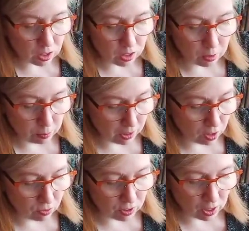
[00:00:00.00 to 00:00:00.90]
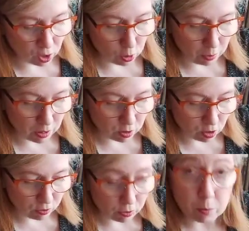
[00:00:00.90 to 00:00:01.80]
isn't big enough to get a couple out
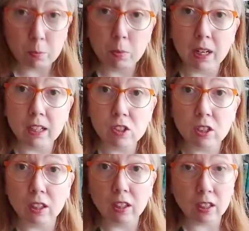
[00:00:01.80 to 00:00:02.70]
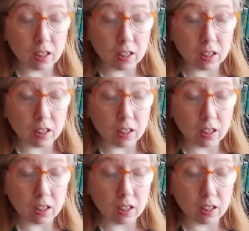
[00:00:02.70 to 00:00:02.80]
of, but actually